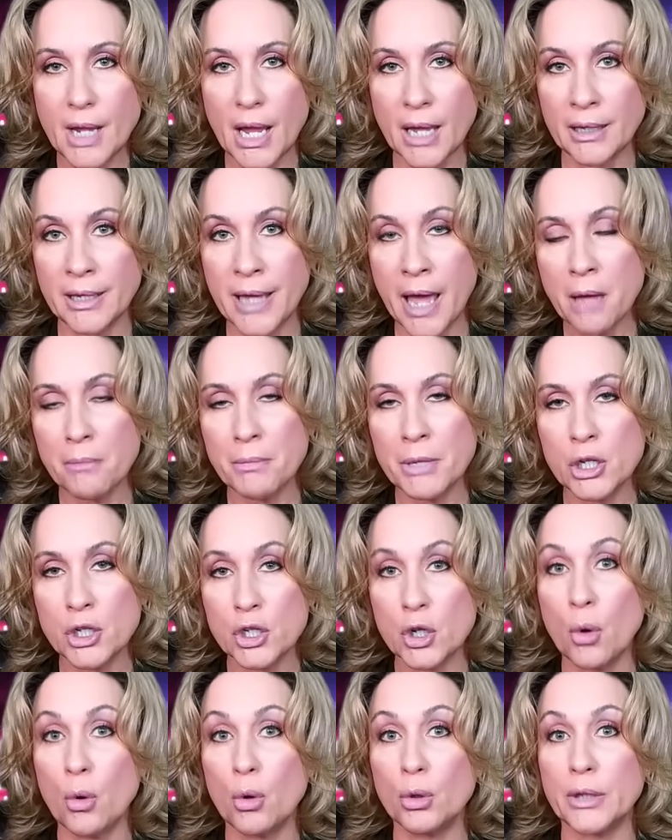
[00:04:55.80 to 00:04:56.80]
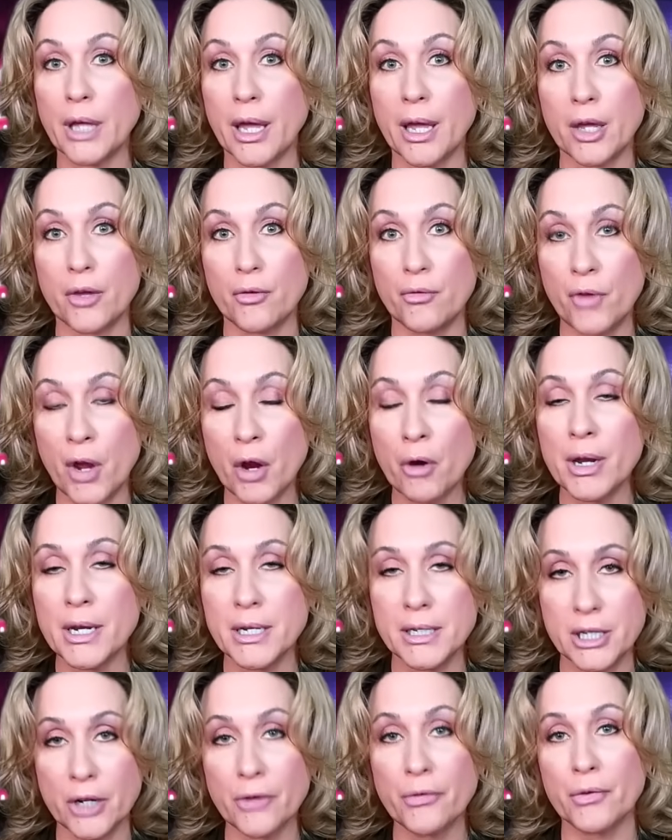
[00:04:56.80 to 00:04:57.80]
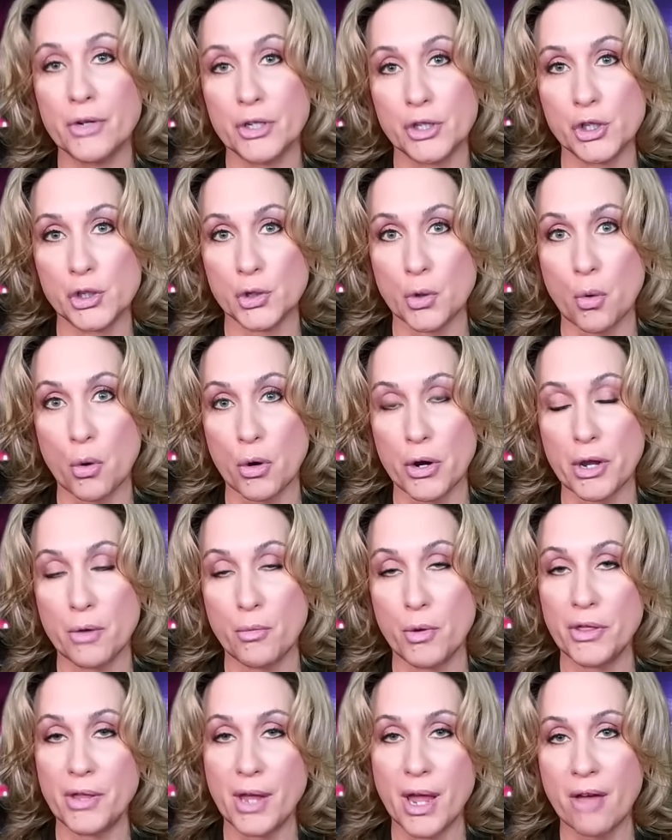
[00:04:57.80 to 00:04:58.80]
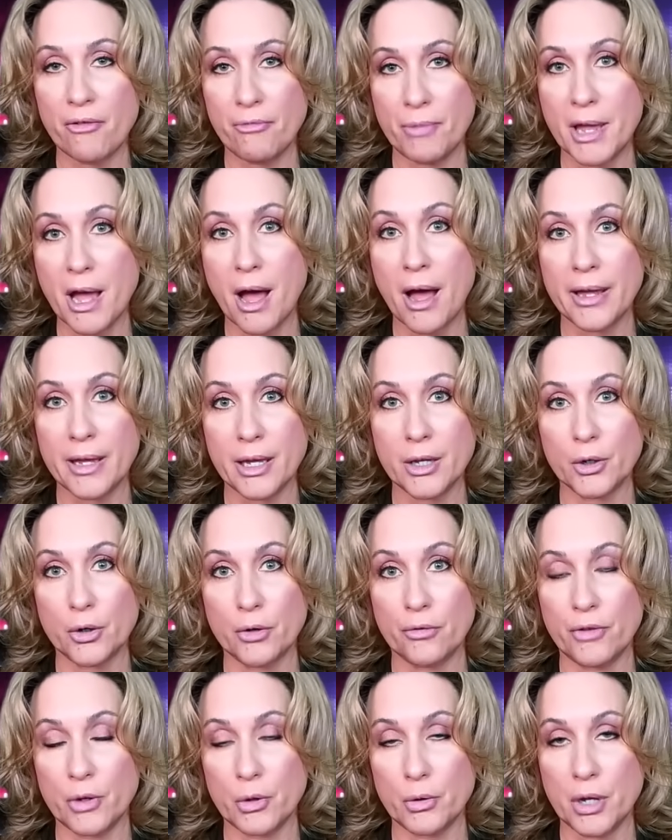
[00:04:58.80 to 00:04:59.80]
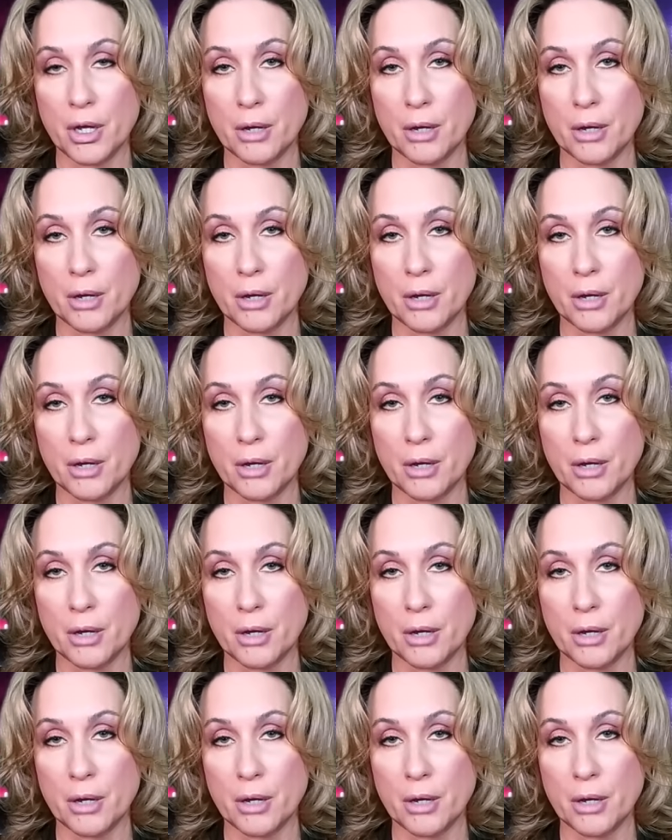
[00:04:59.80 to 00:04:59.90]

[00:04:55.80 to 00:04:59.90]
Yetman told a very different story when the FBI interviewed